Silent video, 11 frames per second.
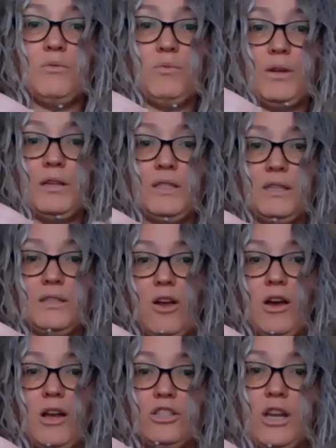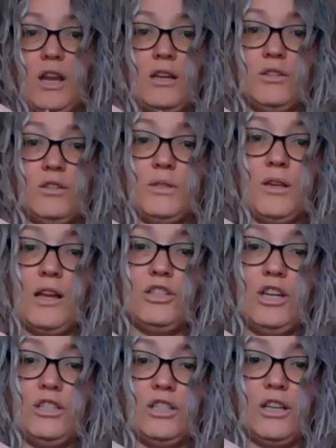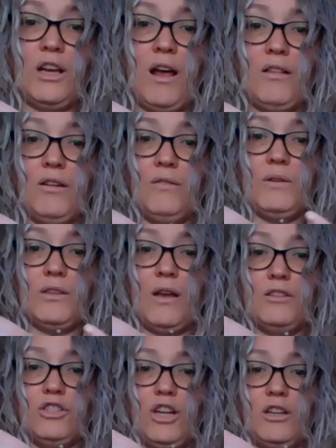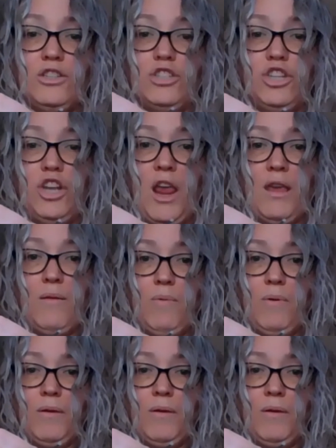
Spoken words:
we saw a change. We saw it changed color. We saw it change shape.